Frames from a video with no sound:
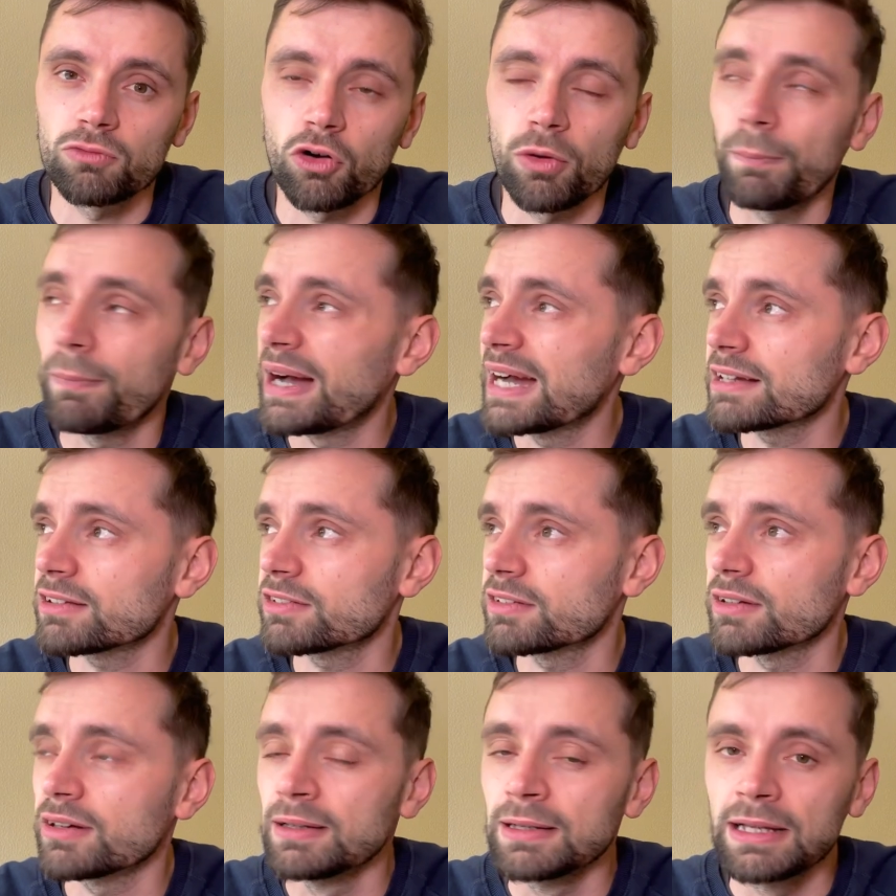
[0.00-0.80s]
Rob
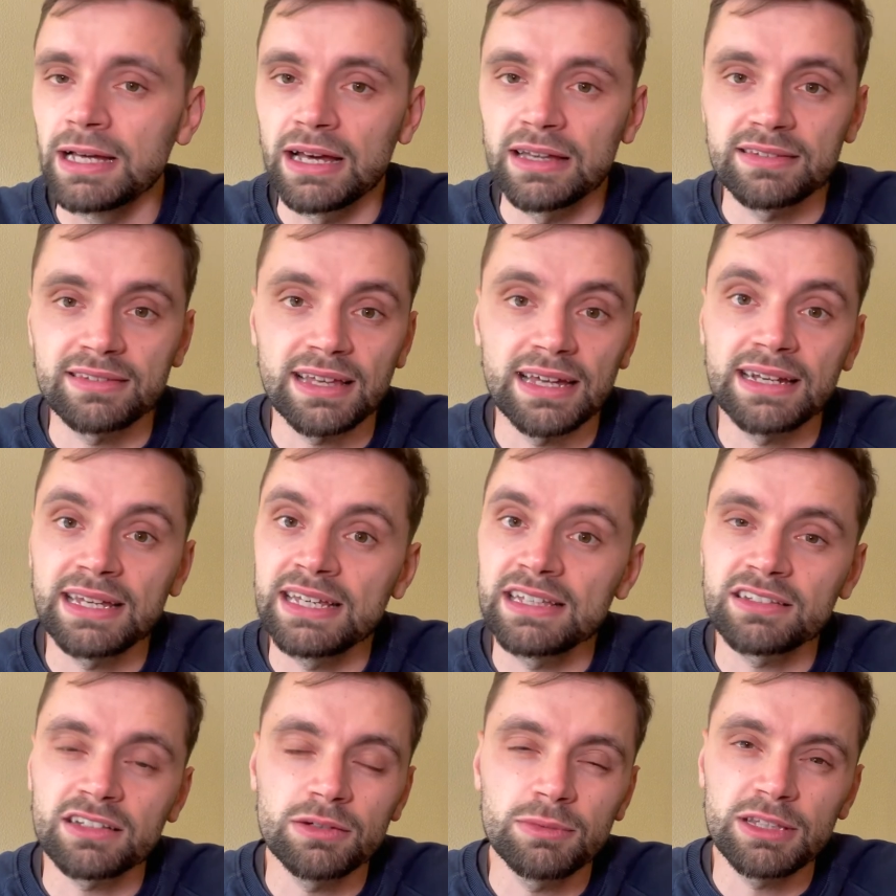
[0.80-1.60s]
Baxter has said
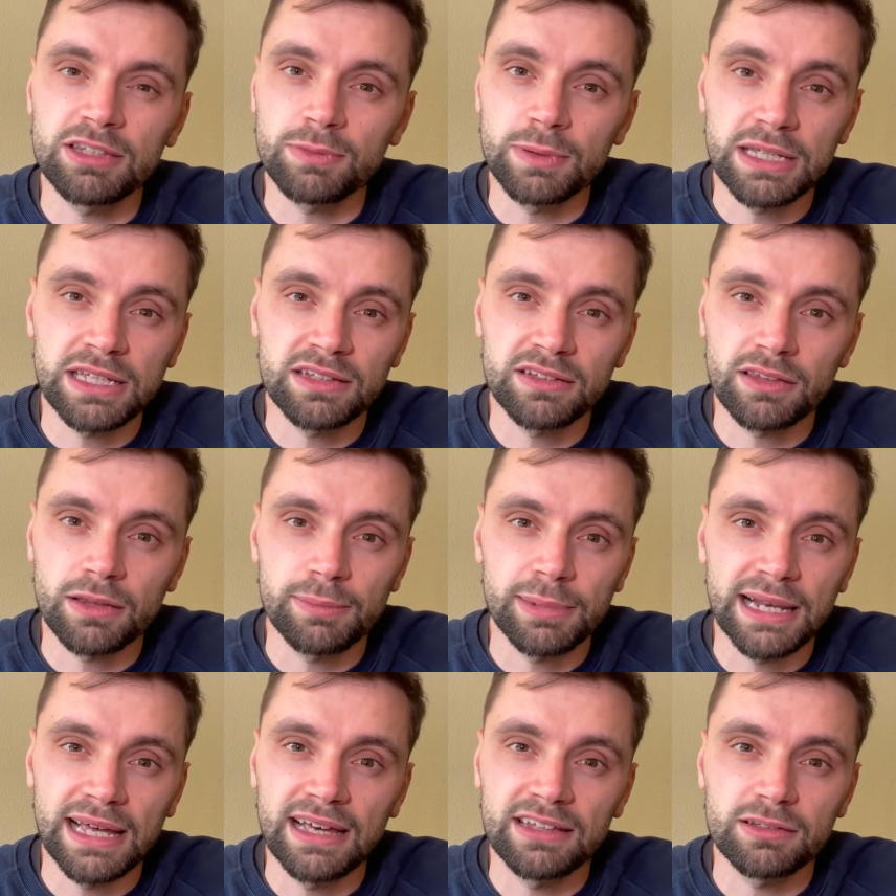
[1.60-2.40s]
he's going to be speaking to the
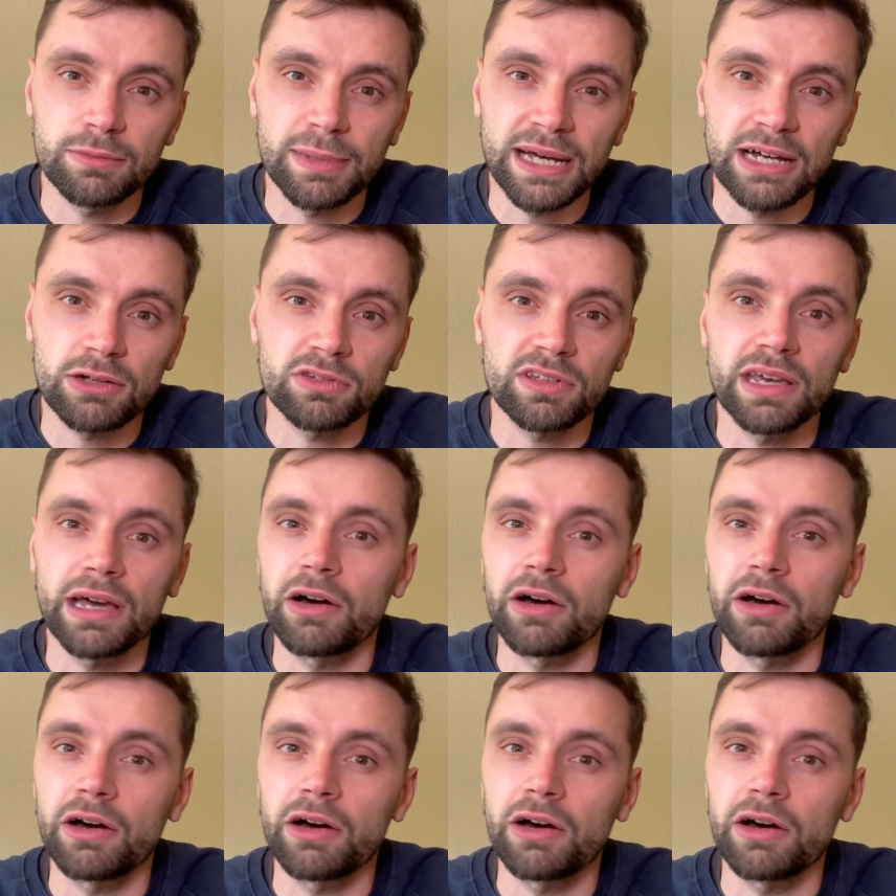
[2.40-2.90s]
players about it.